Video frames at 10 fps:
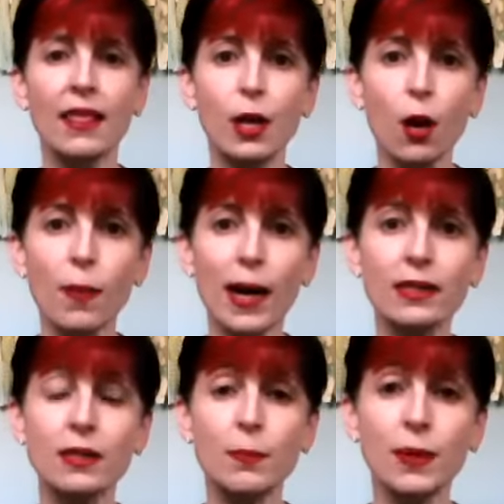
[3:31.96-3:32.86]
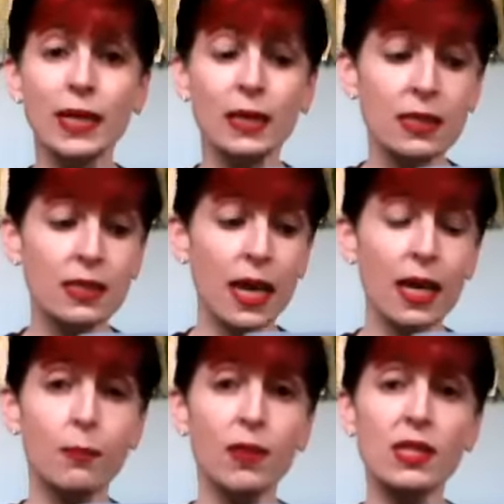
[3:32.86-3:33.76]
they go back to being the
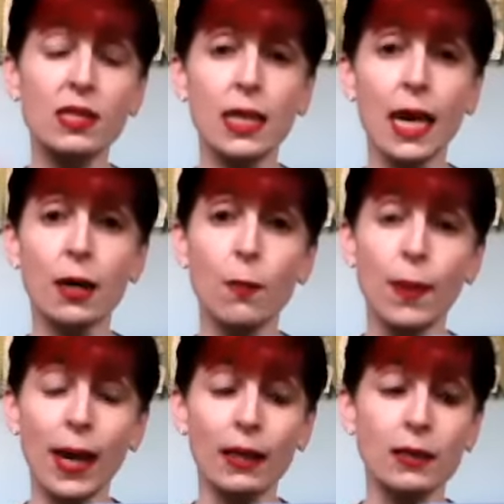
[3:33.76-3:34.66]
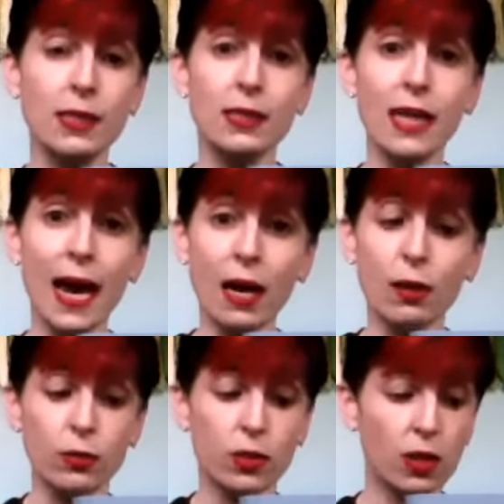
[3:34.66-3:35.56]
same. The scale balances out.